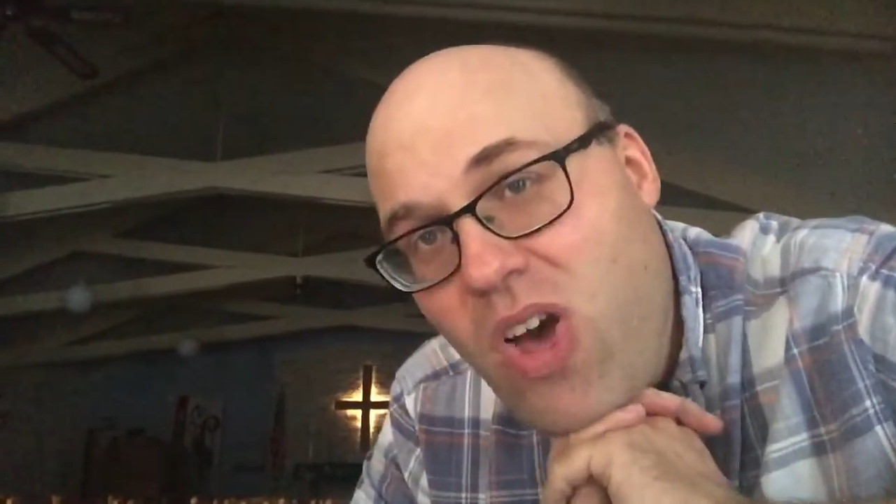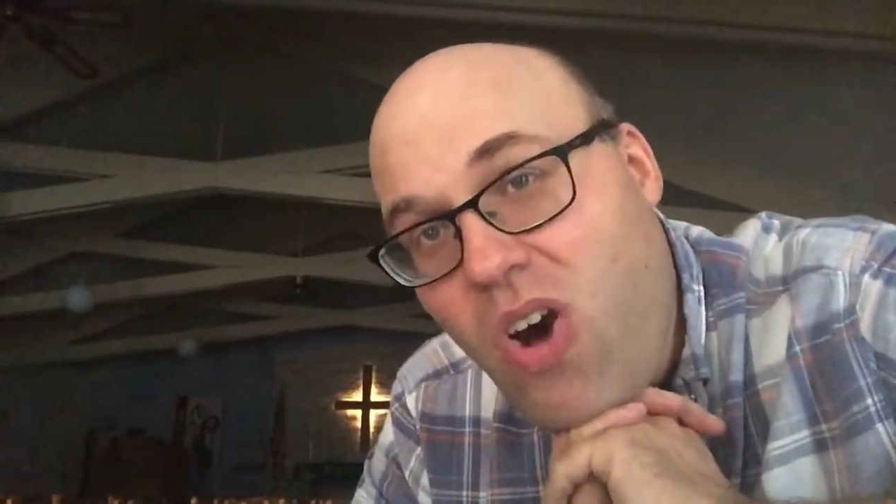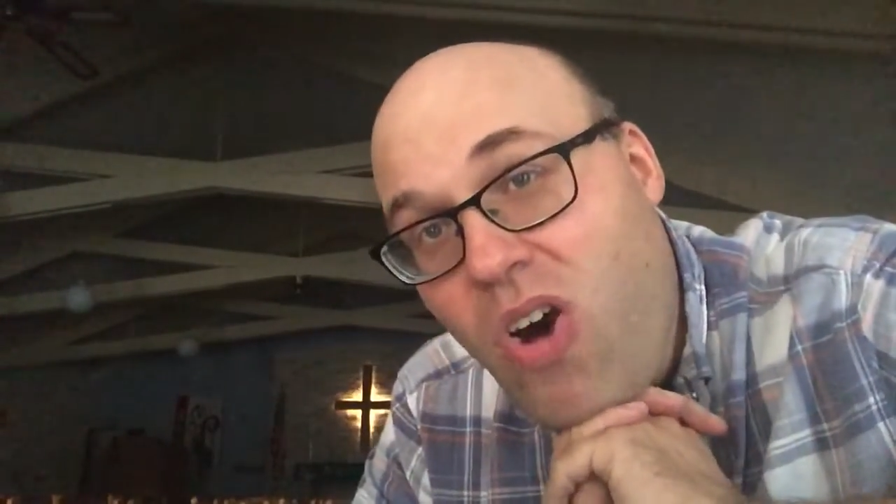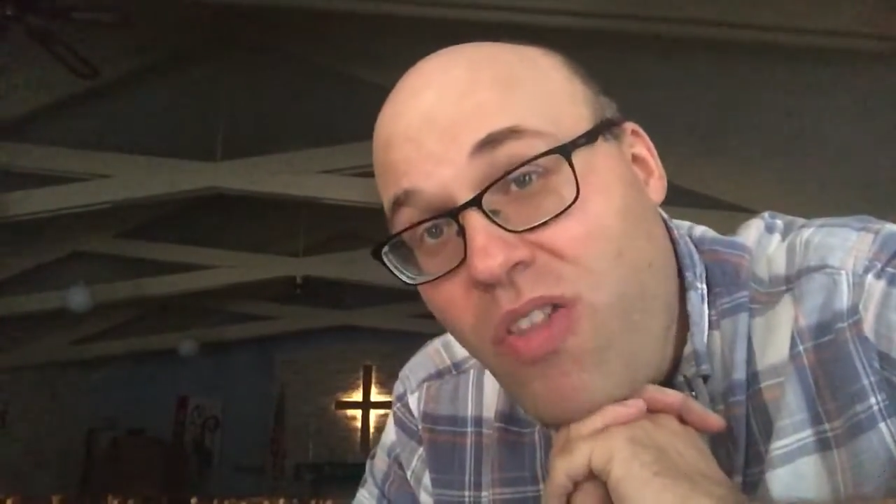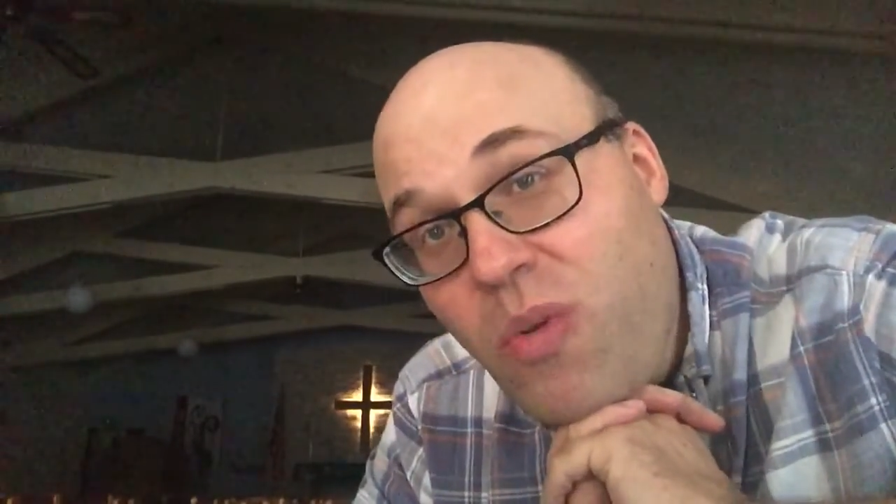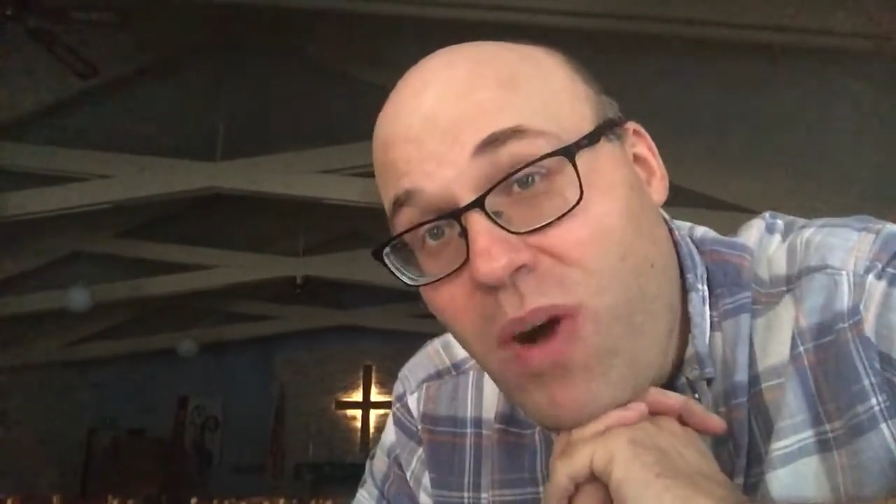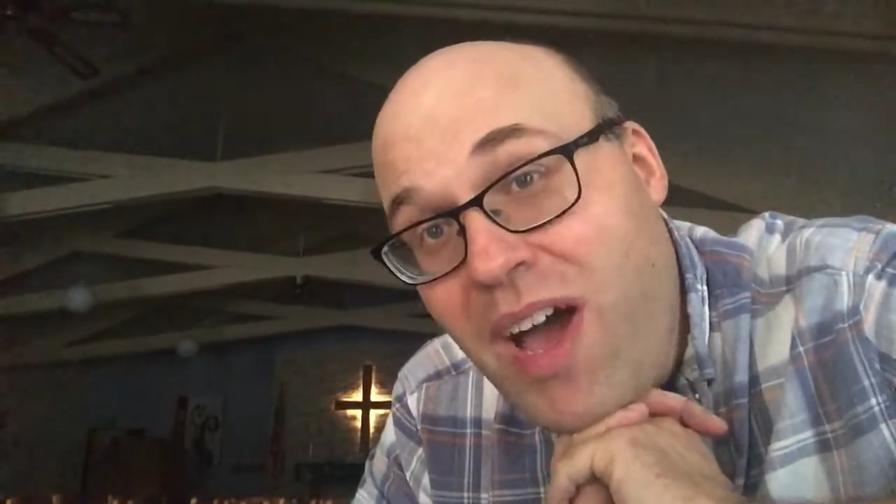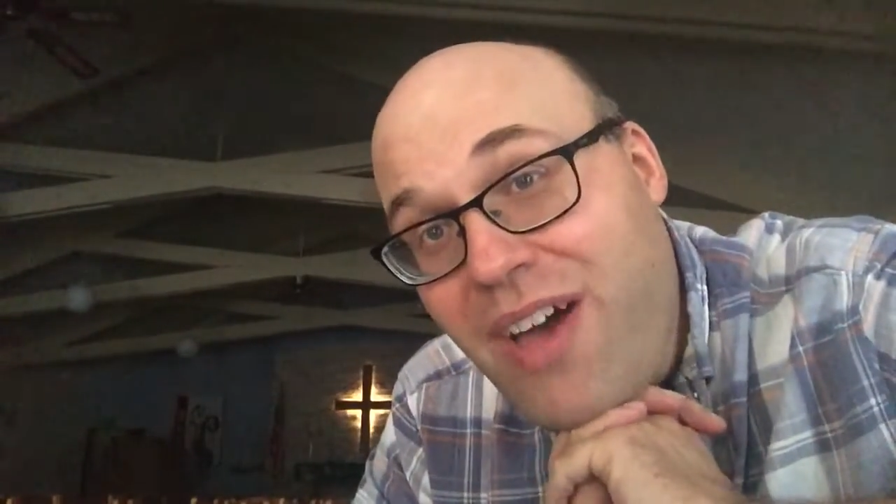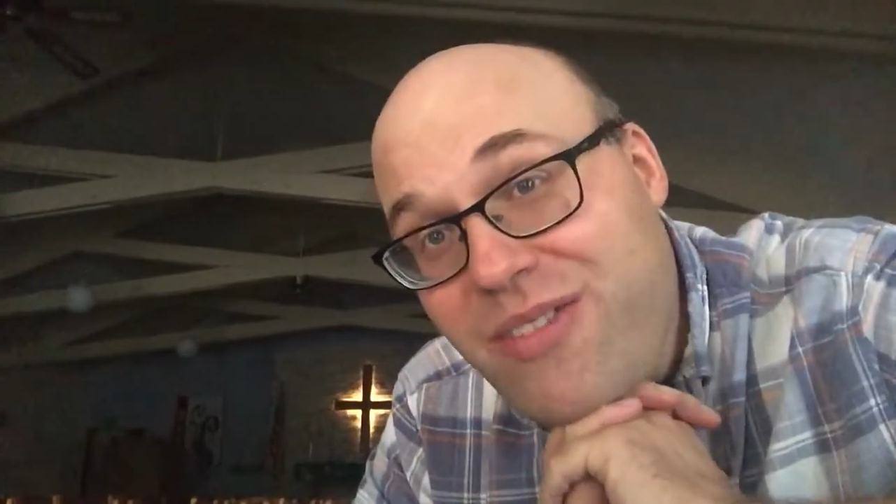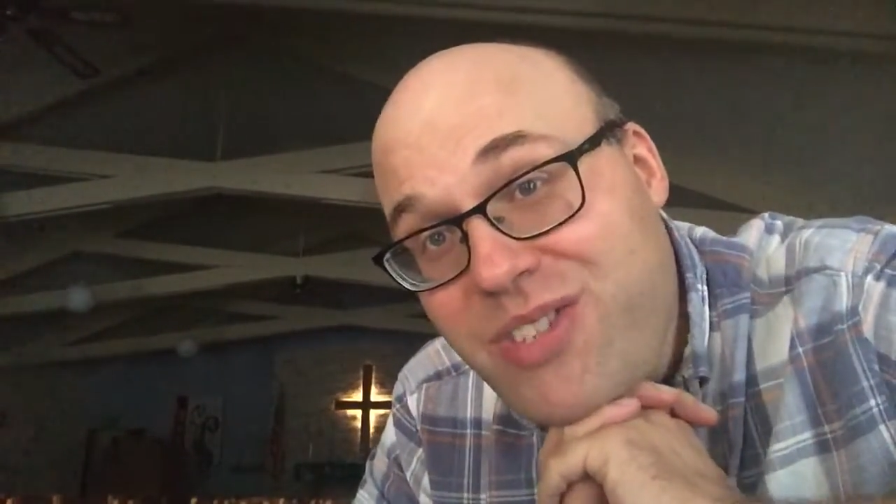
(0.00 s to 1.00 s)
all the
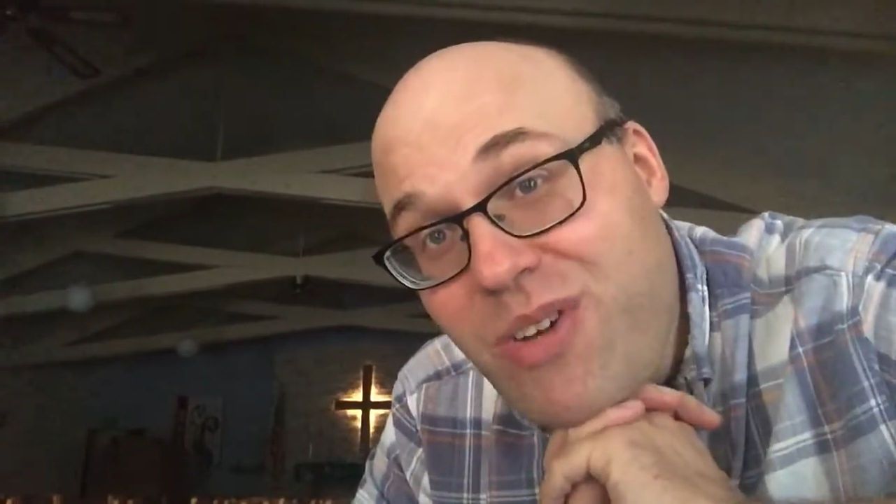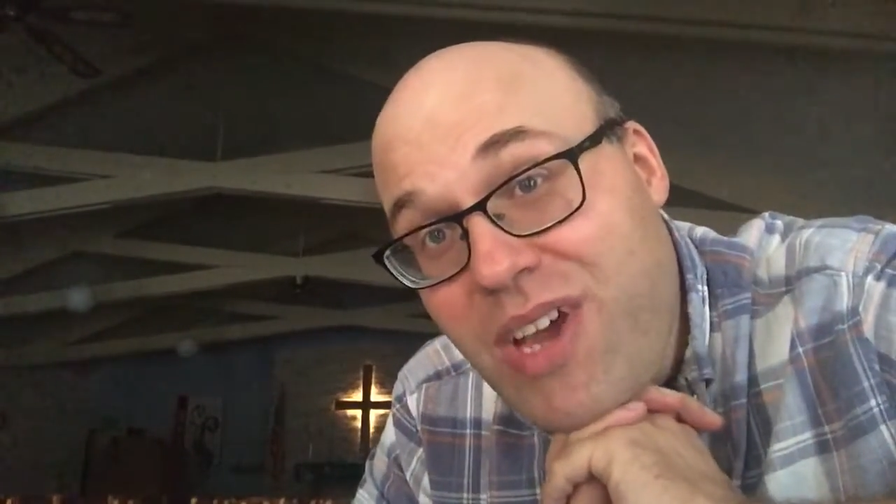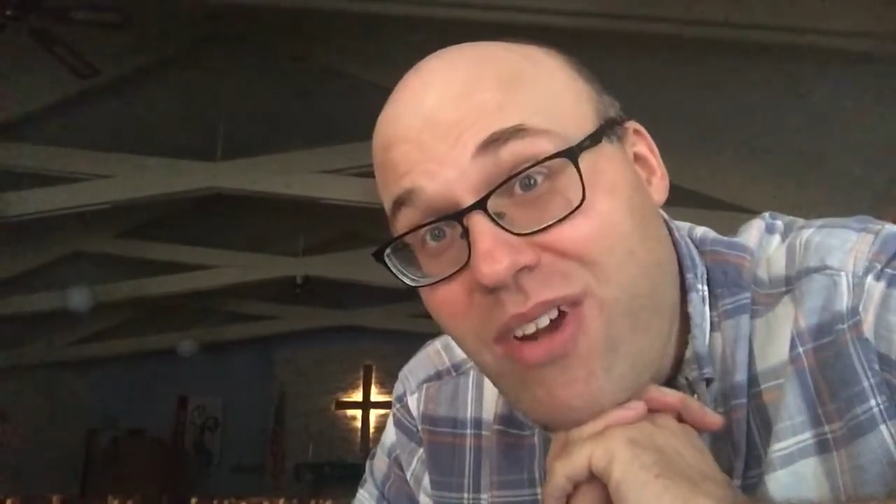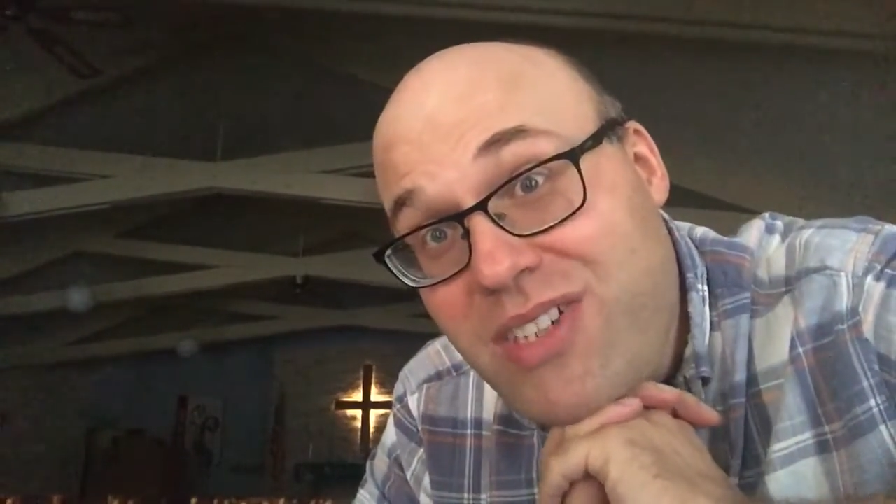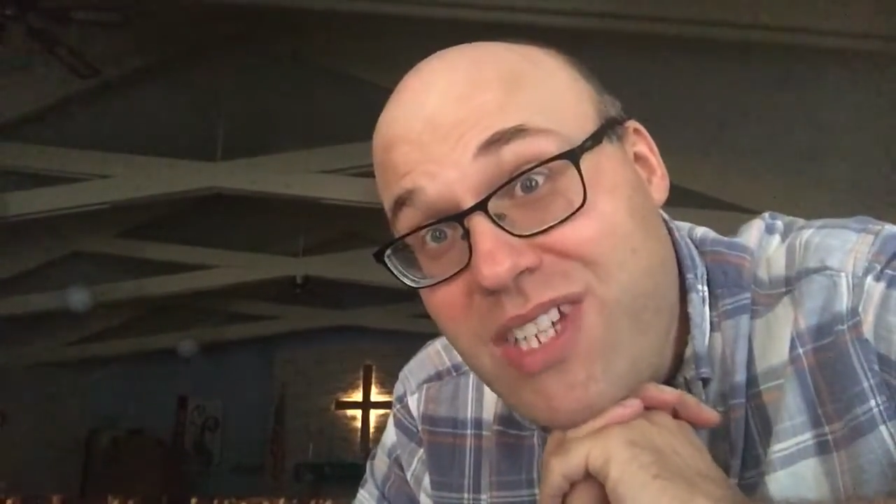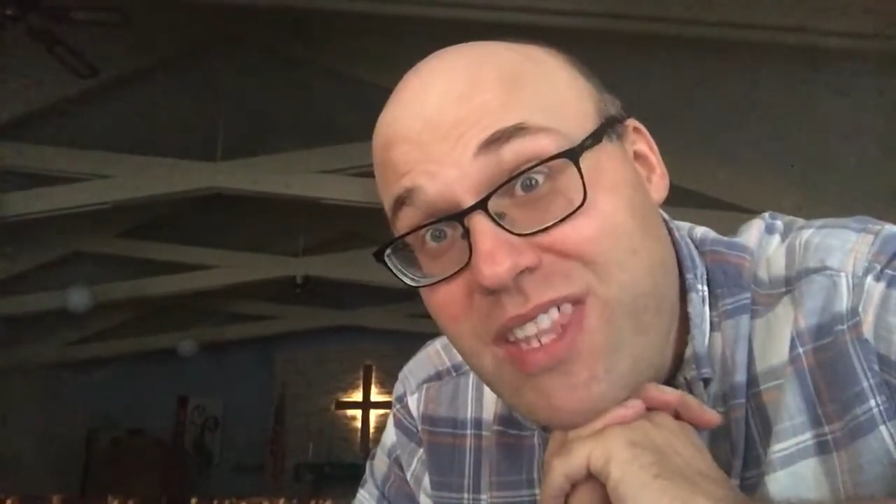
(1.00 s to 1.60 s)
while, there's no guarantee